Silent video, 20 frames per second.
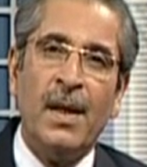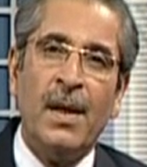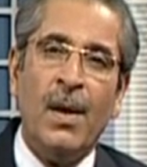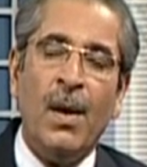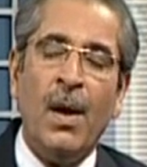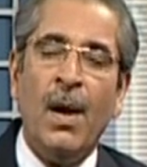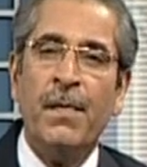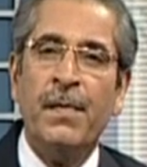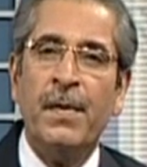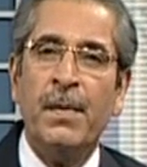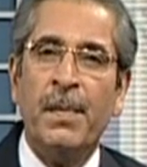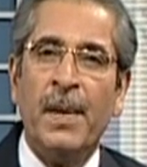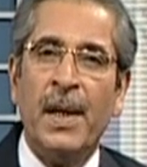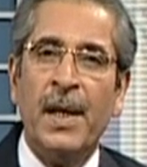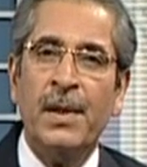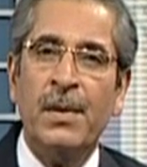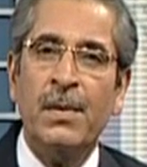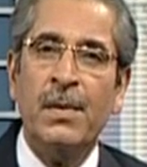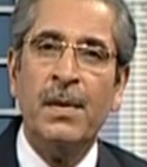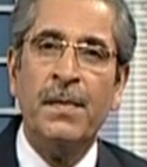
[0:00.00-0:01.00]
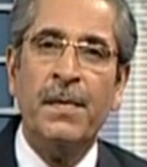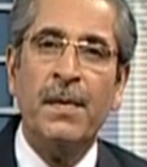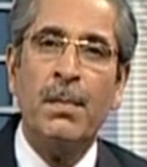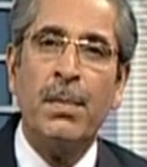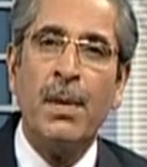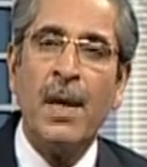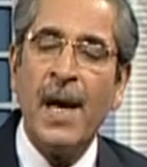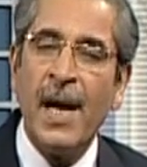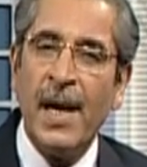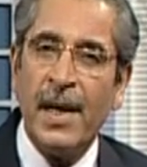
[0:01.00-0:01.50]
offered by two different
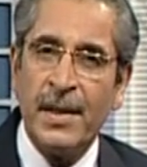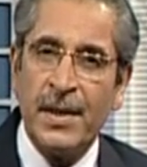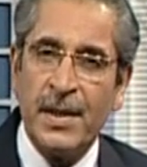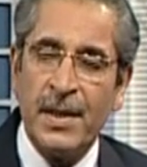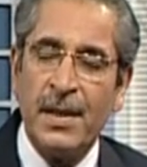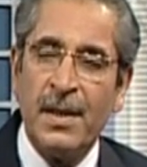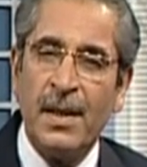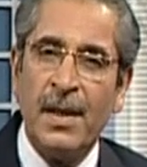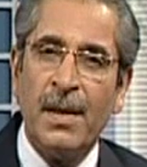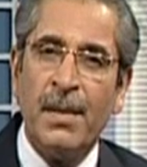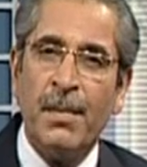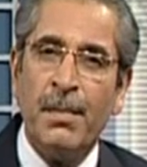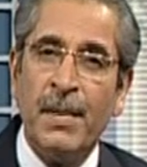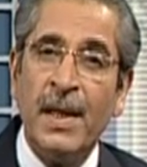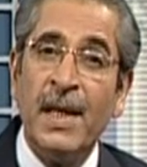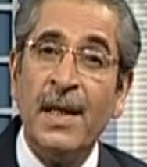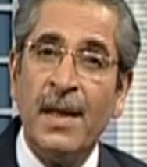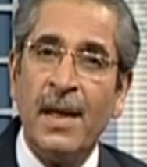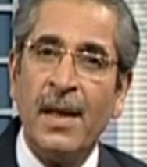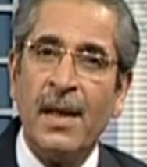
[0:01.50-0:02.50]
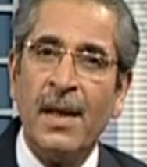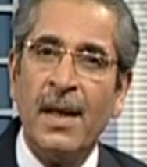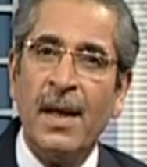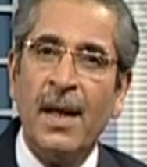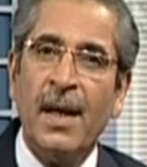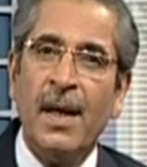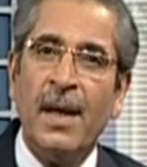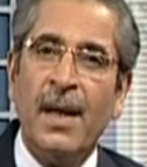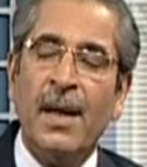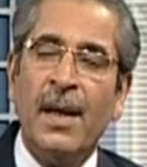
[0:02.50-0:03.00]
brands, meaning
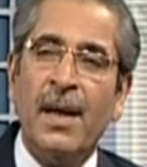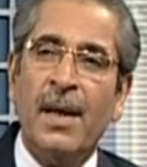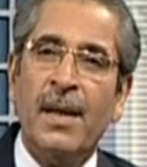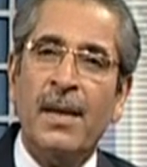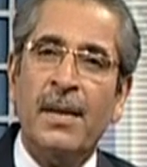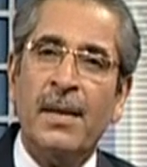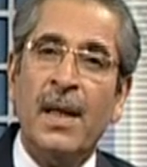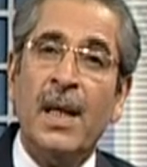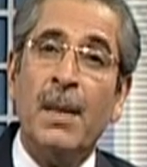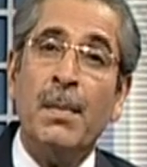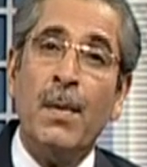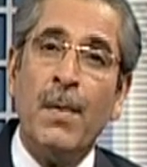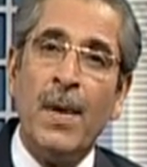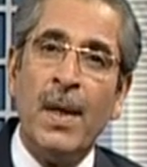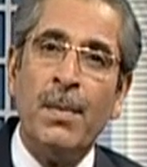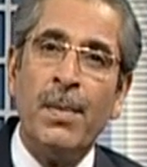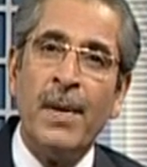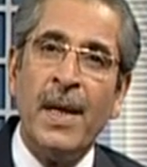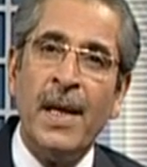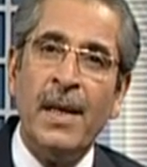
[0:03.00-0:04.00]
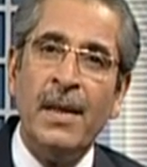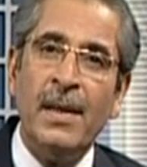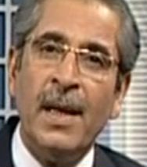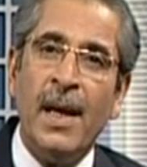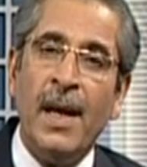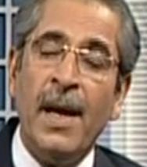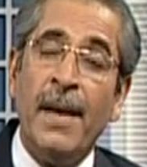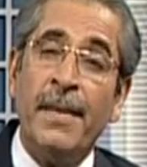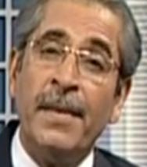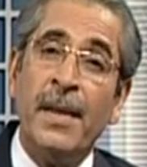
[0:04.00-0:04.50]
the number one brand
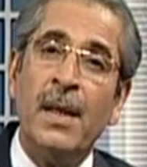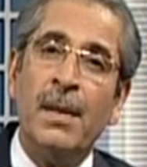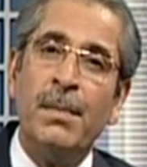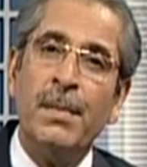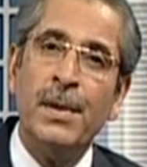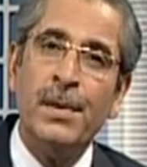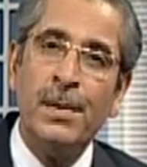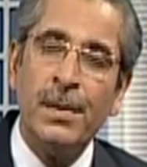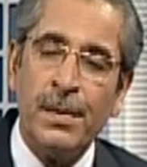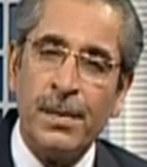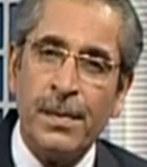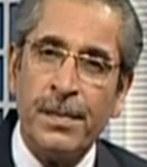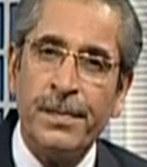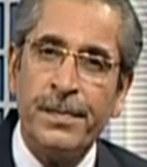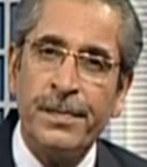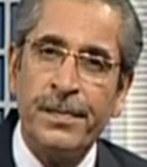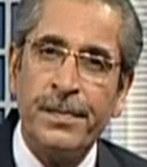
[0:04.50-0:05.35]
and the number two.